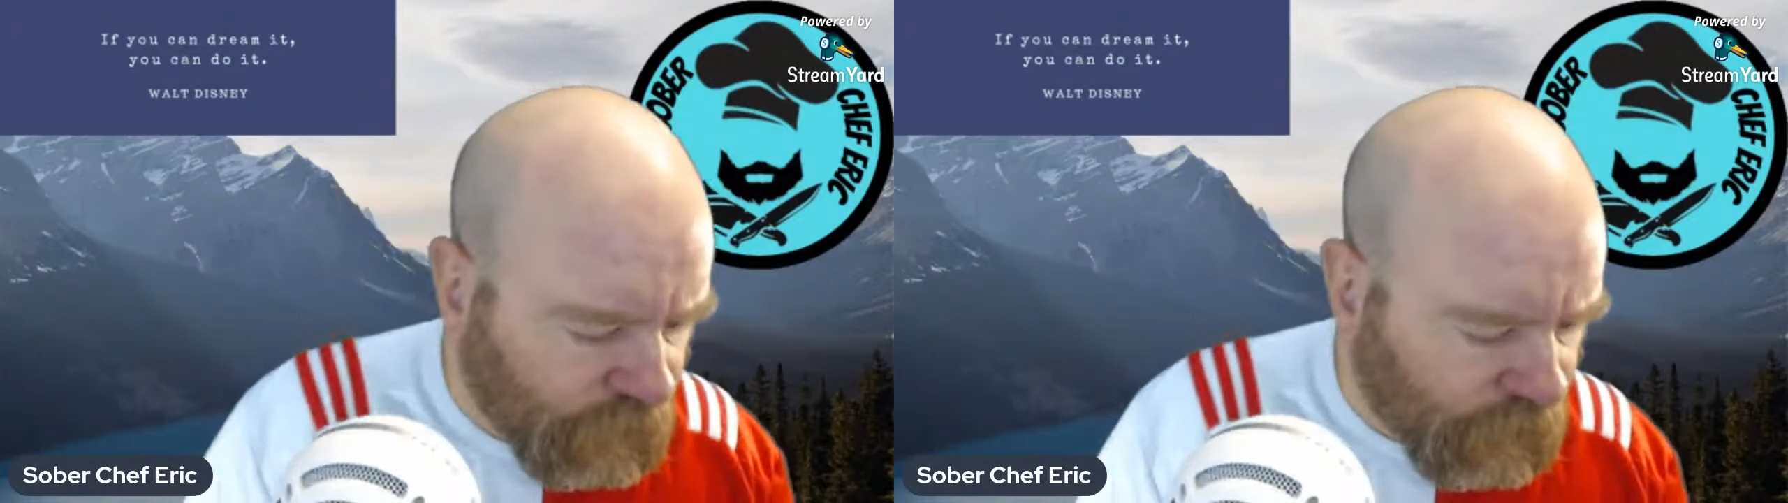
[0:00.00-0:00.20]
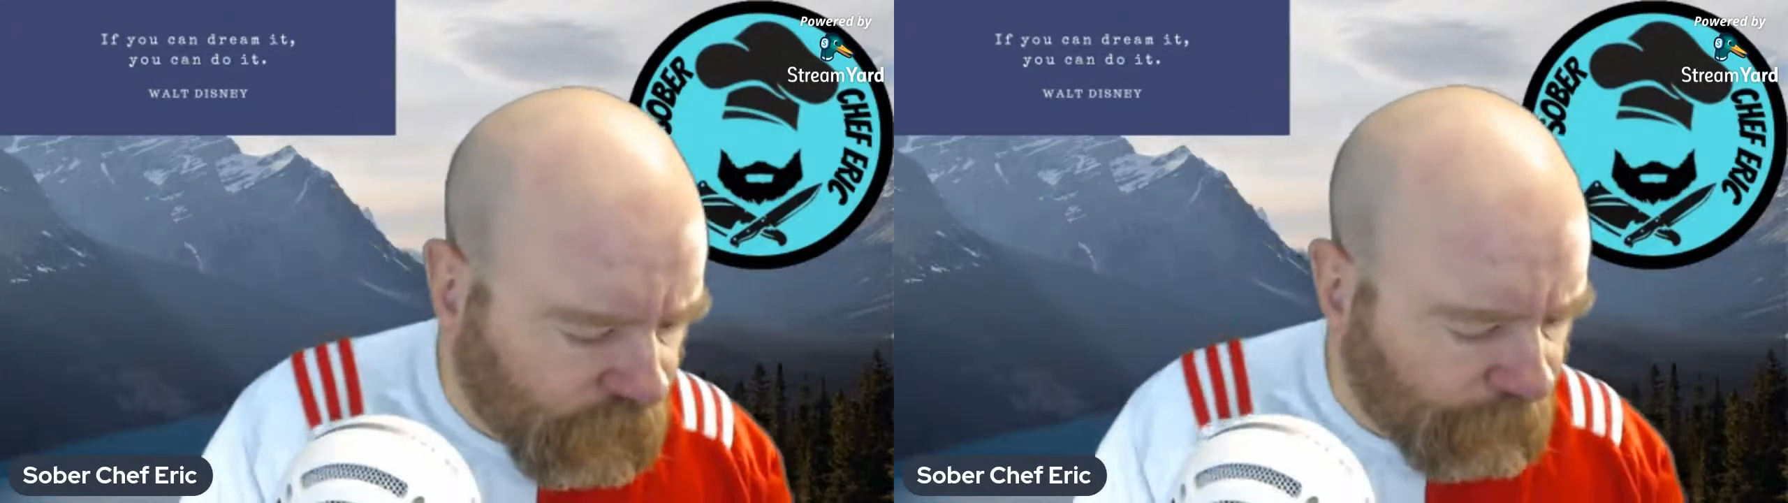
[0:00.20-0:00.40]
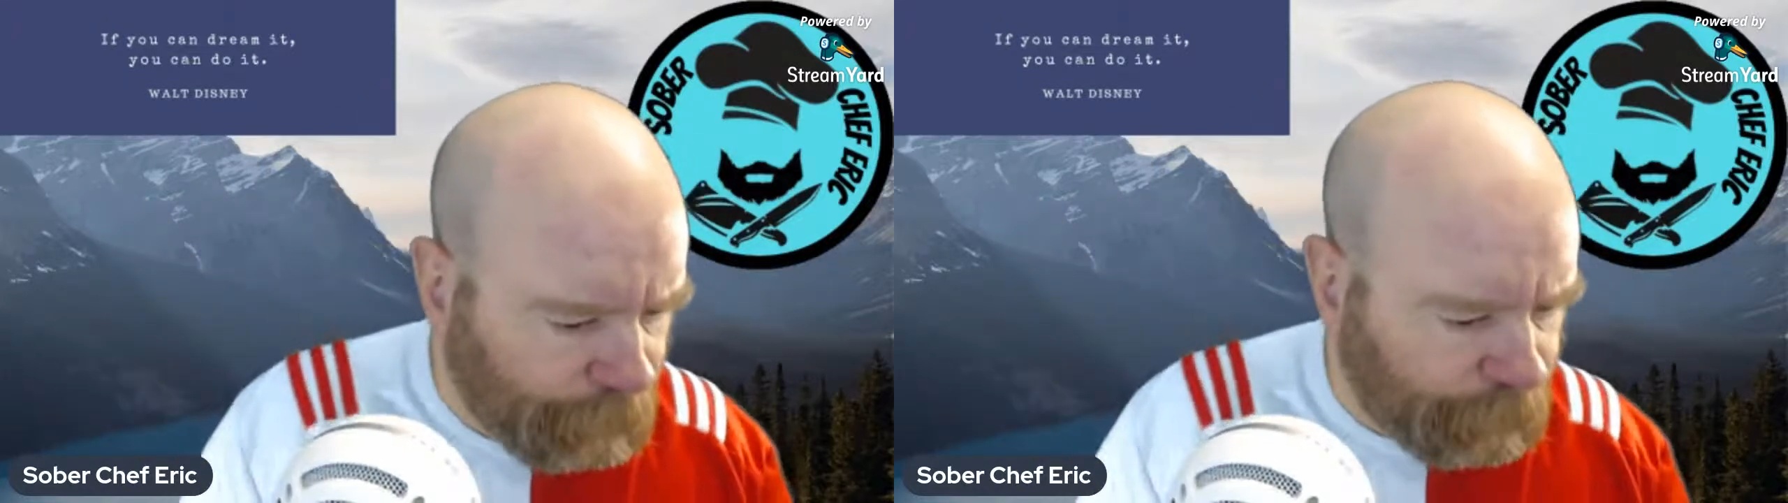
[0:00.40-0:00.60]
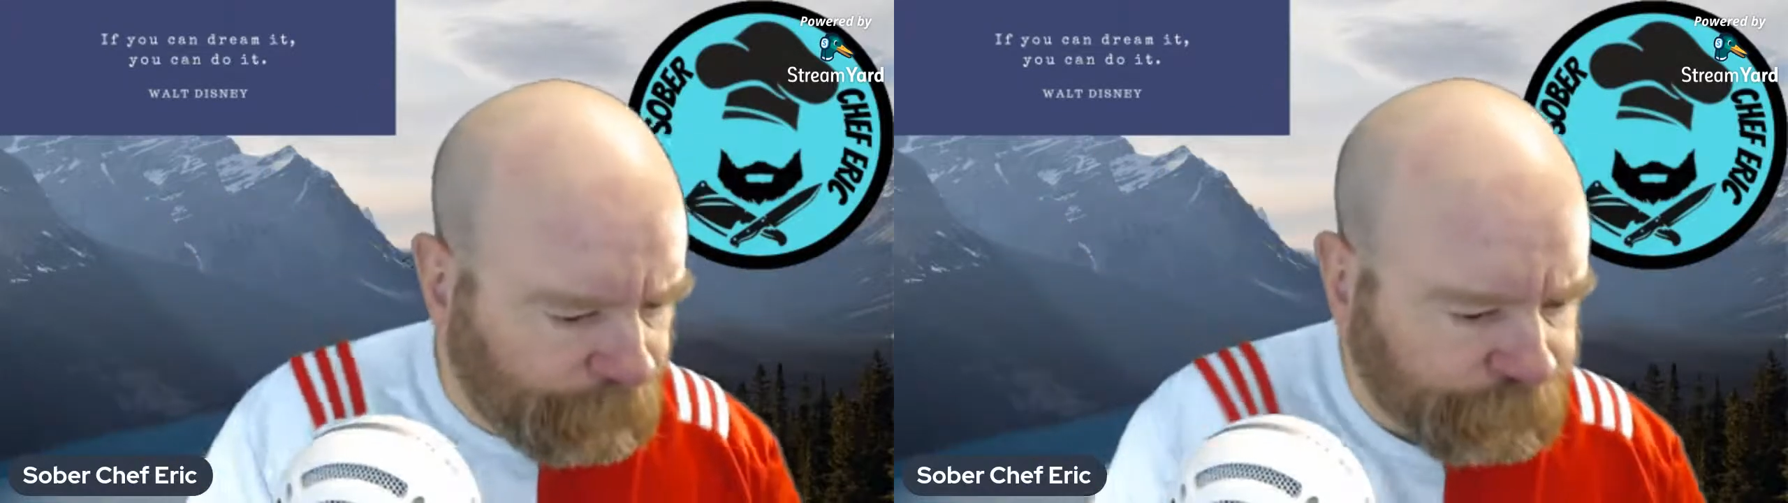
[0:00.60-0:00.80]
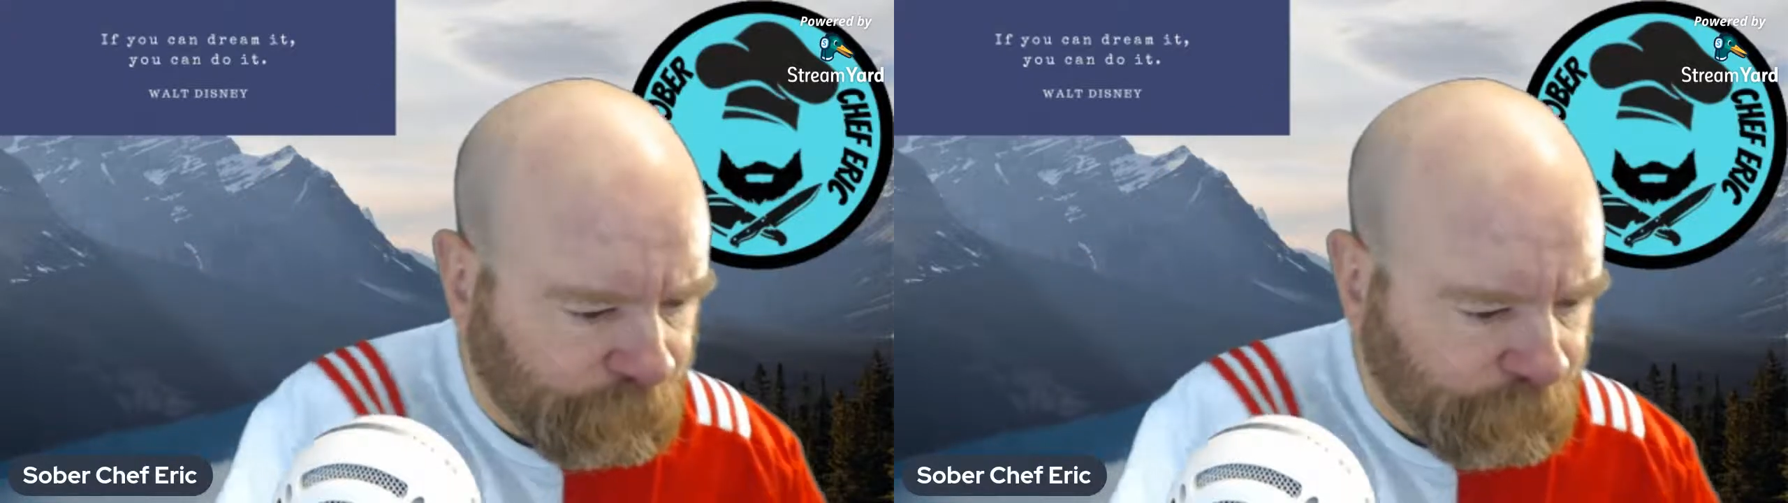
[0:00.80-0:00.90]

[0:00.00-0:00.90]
And